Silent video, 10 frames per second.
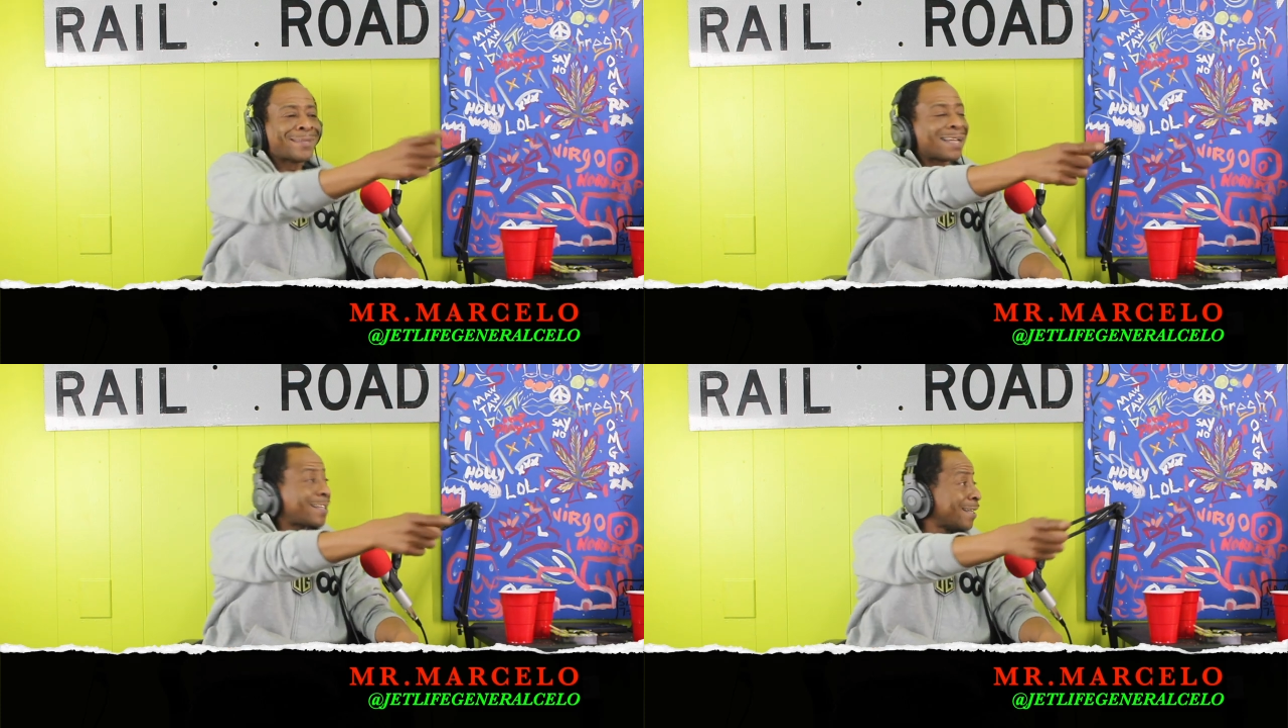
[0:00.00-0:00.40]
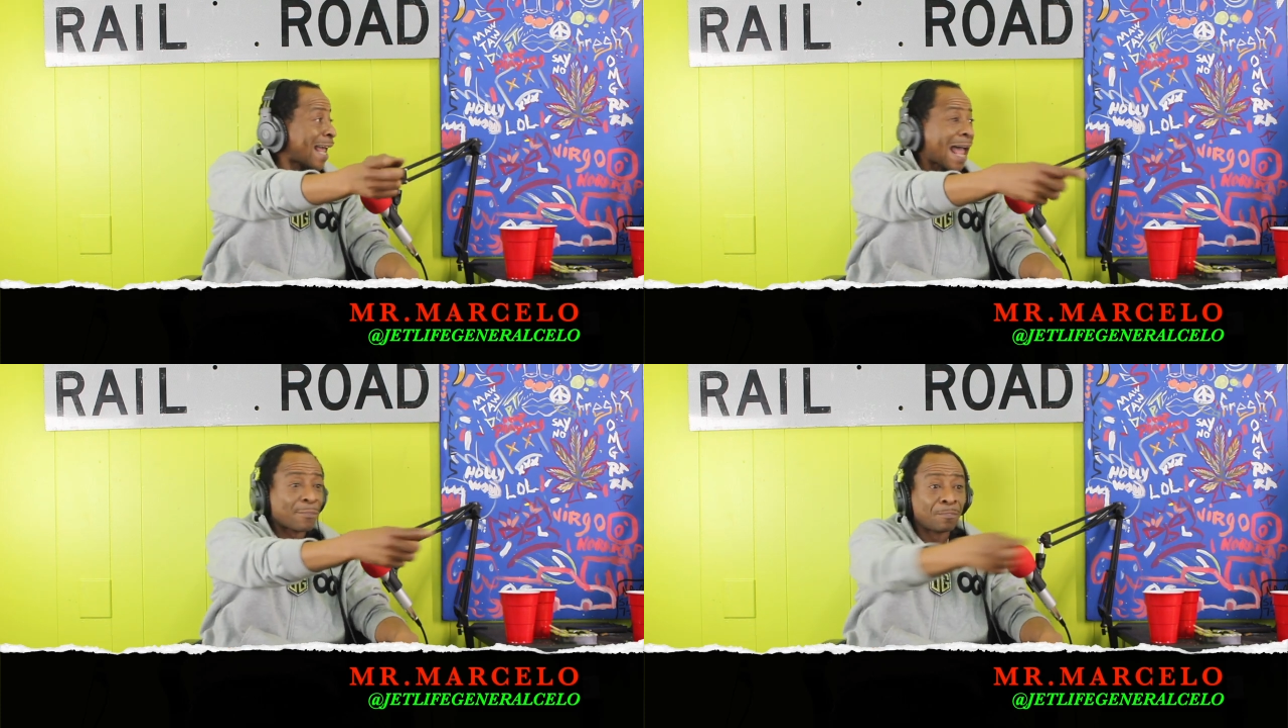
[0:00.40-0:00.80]
that didn't
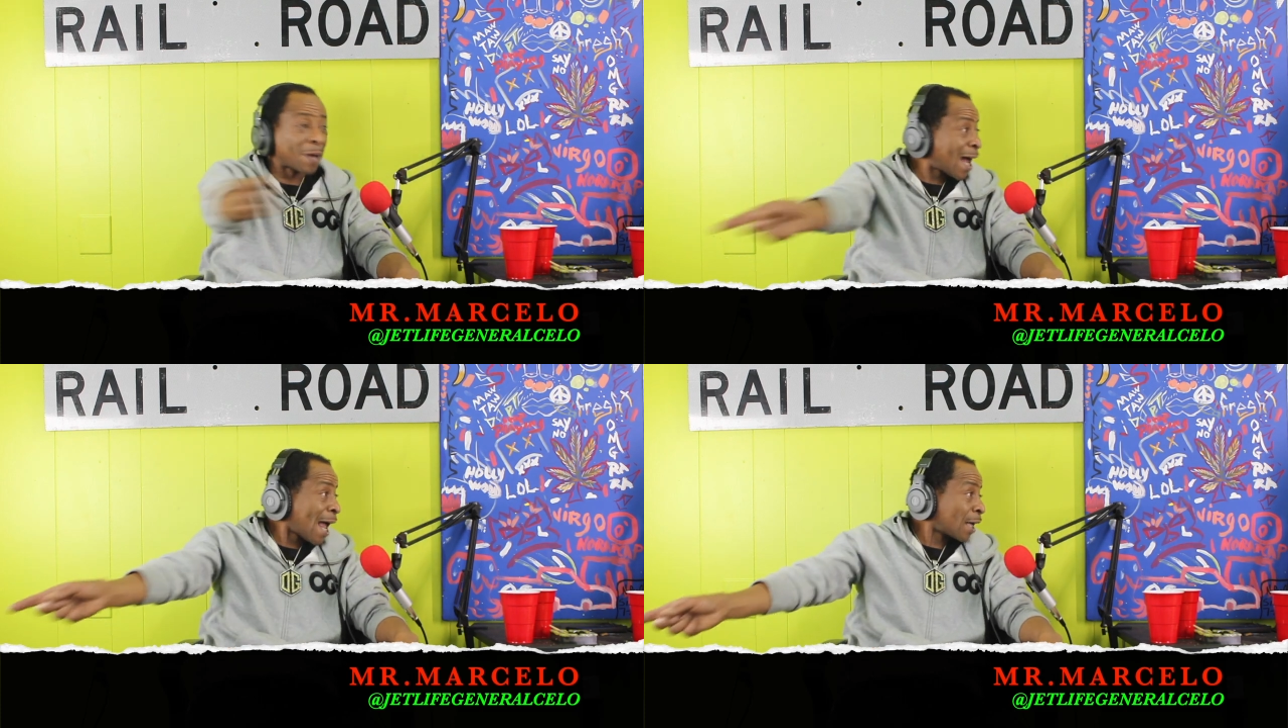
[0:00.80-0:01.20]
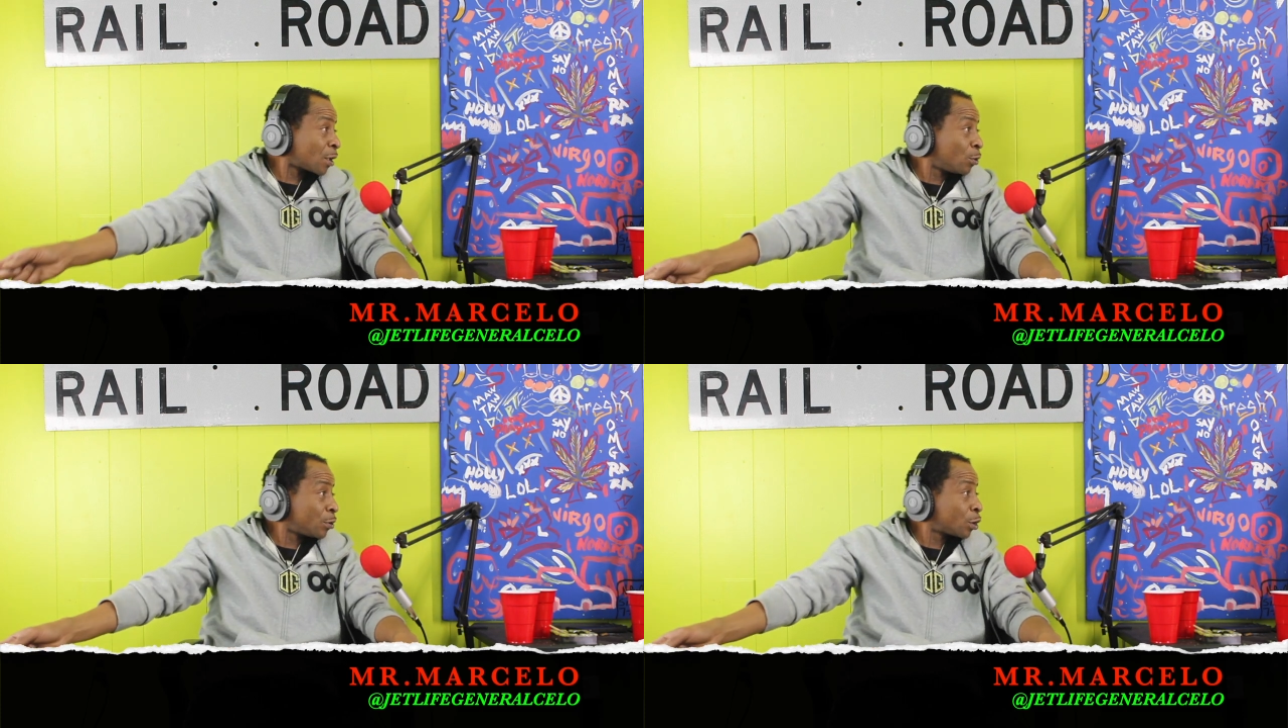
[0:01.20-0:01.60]
happen behind
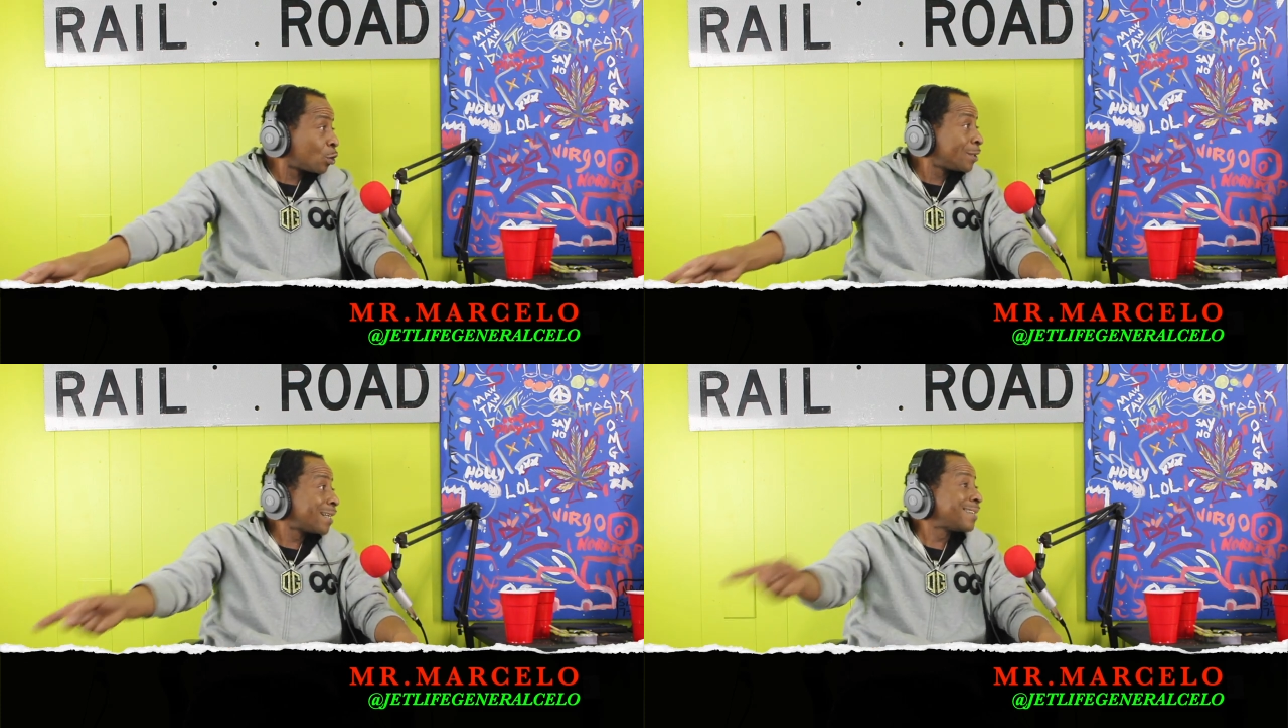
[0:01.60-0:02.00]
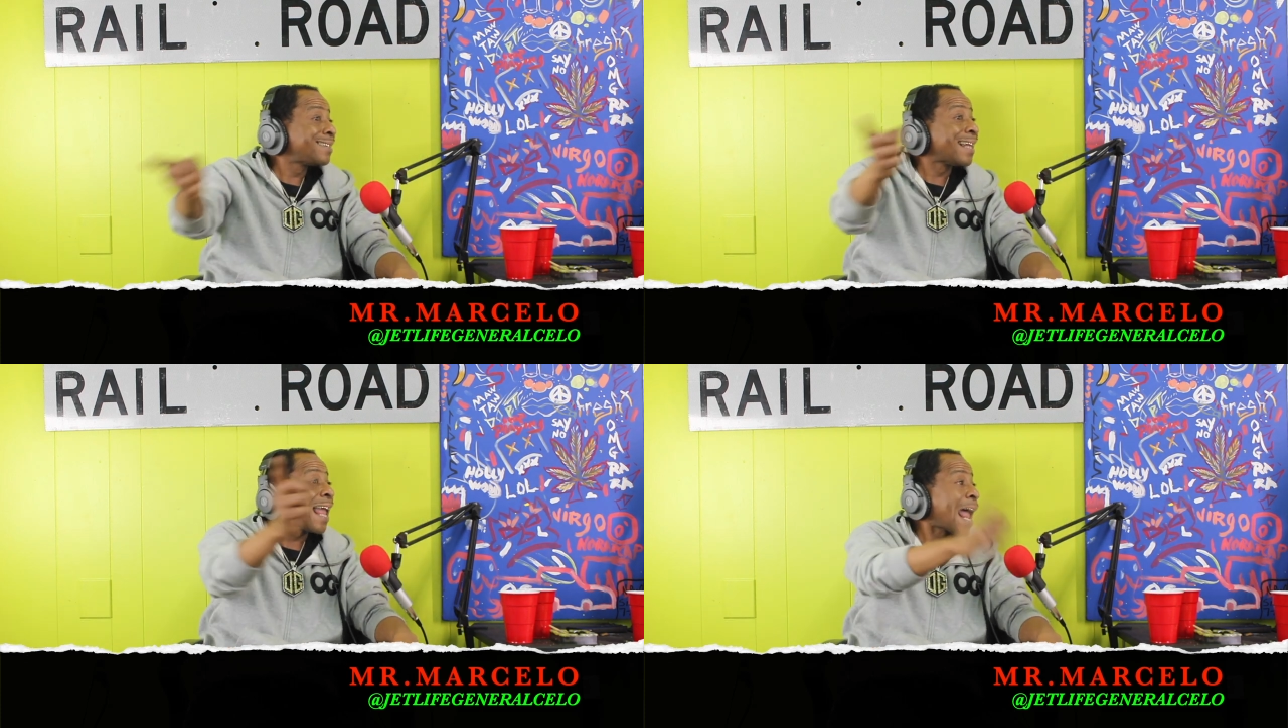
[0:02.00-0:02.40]
closed doors. That
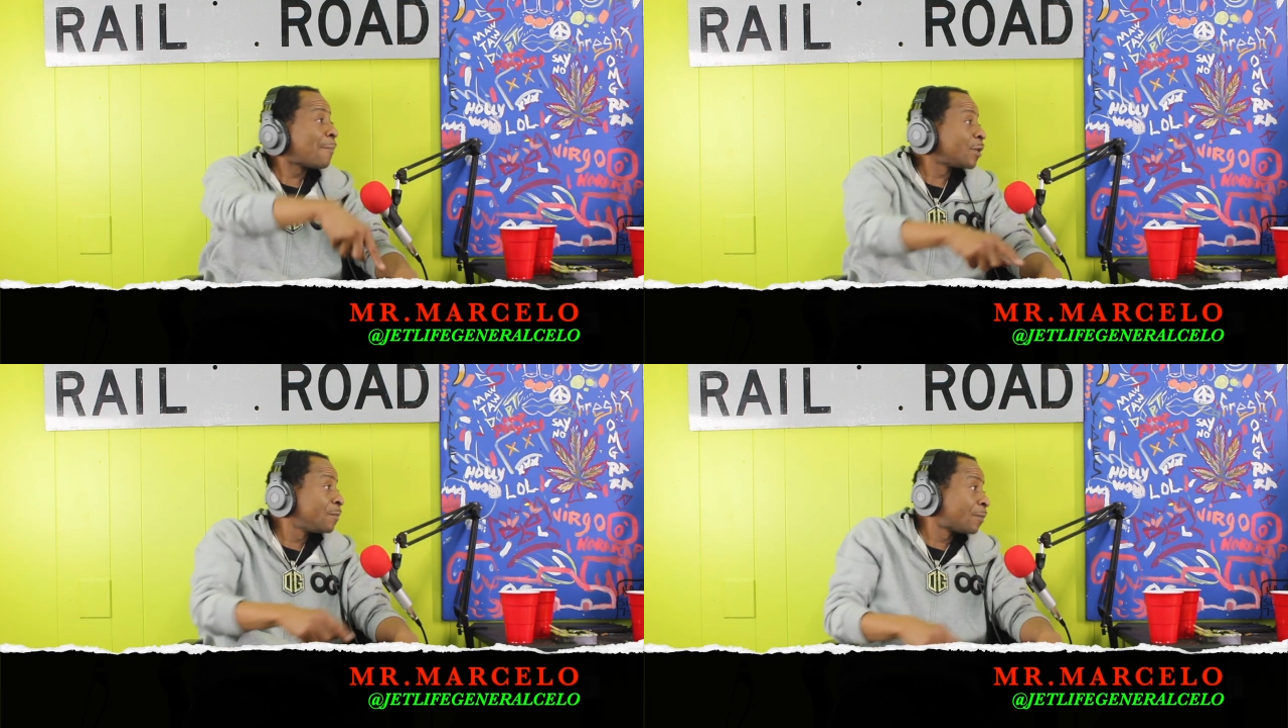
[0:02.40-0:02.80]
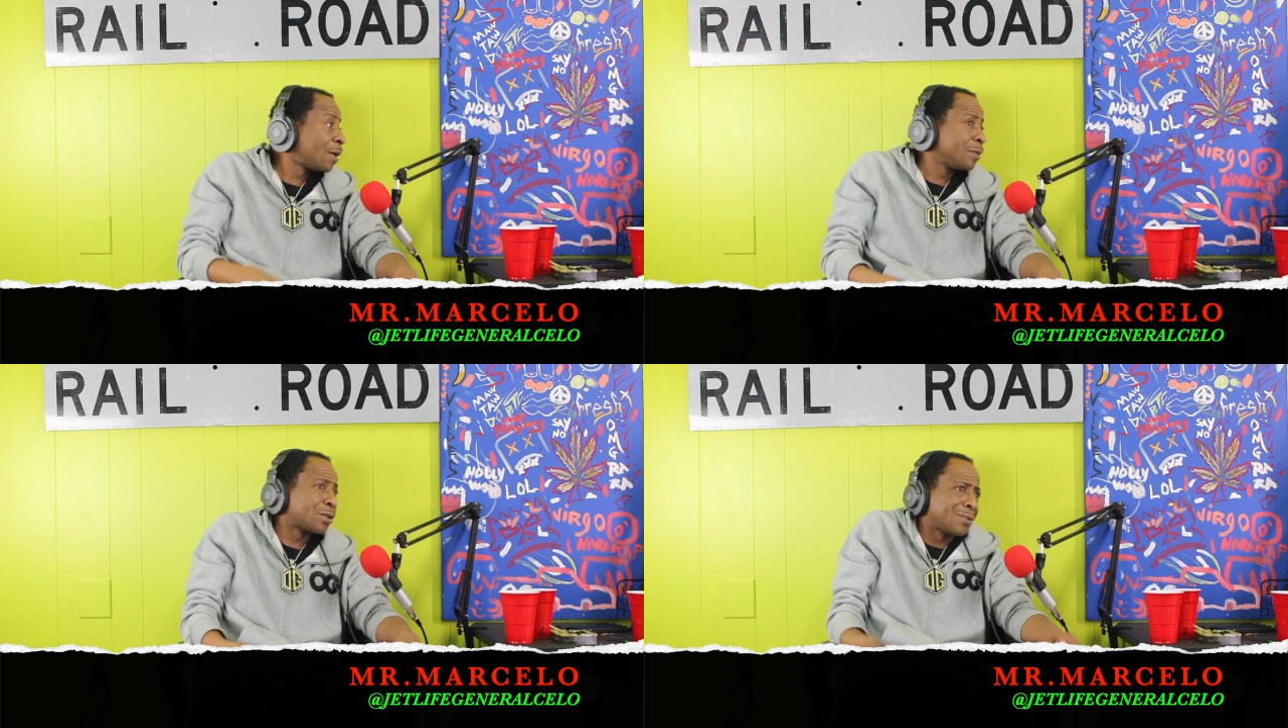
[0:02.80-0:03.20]
shit happened in
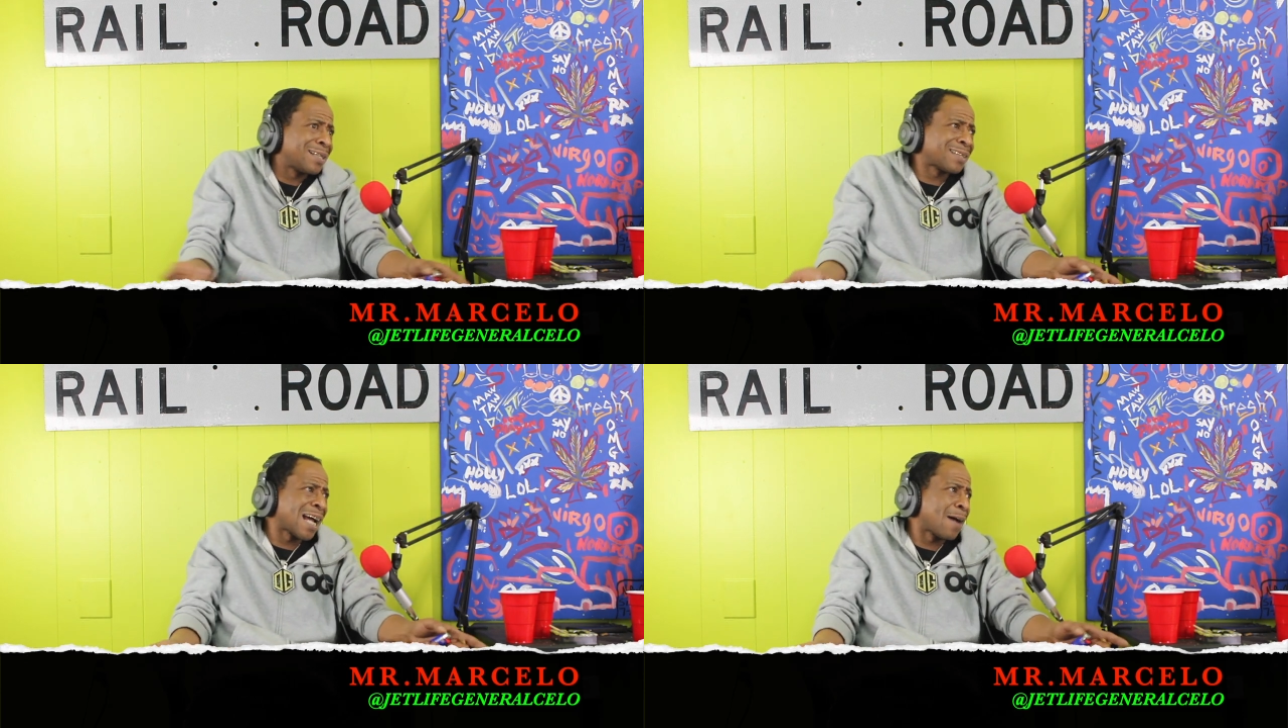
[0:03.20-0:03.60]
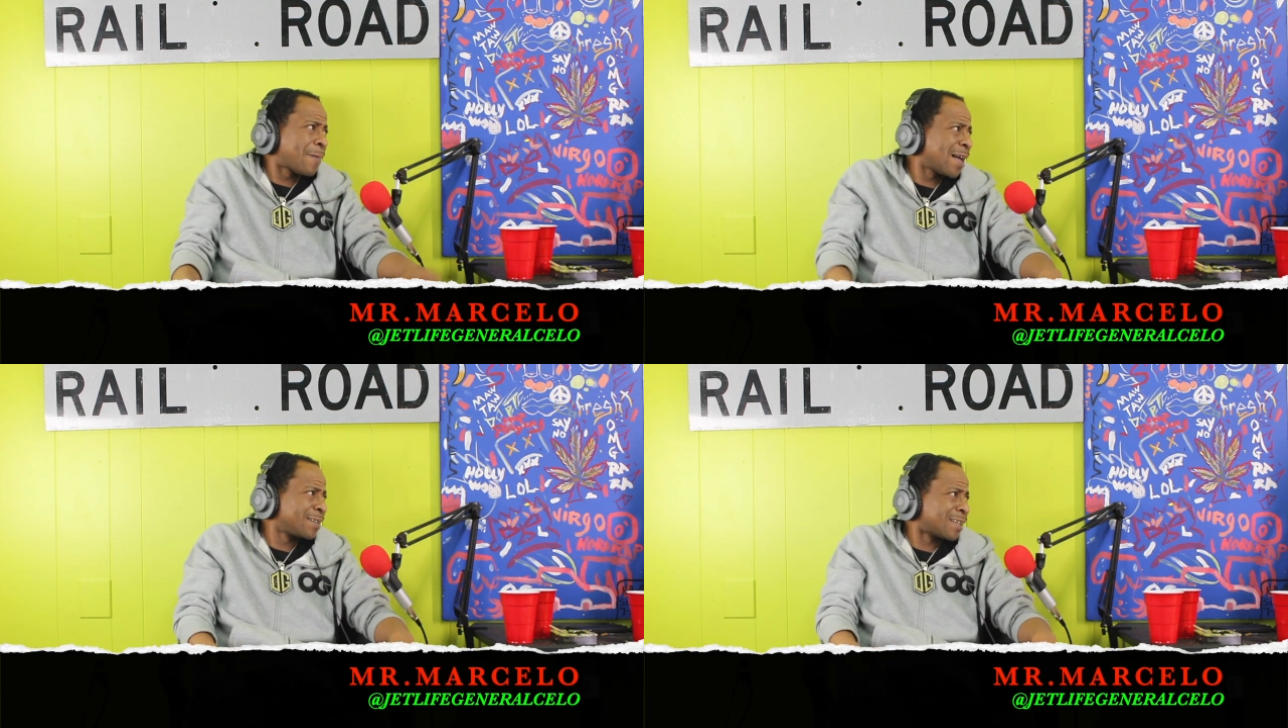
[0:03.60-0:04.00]
public. So that's how I
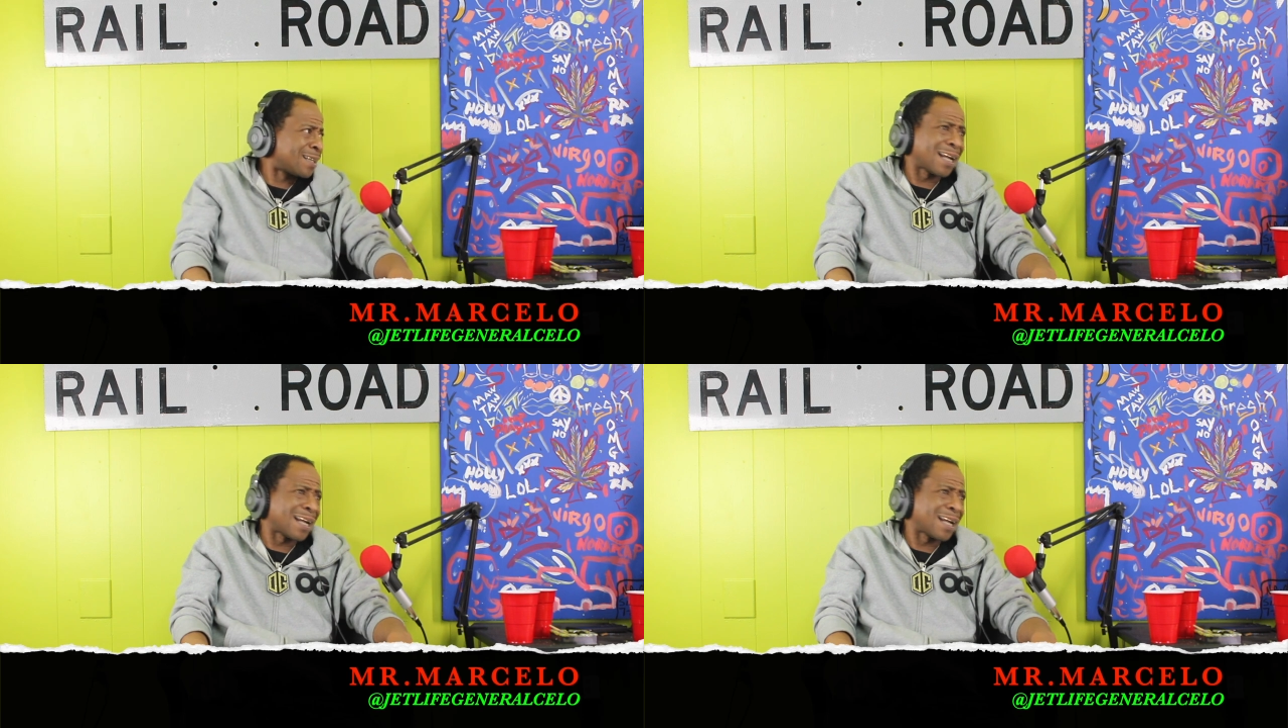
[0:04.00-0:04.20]
apologize.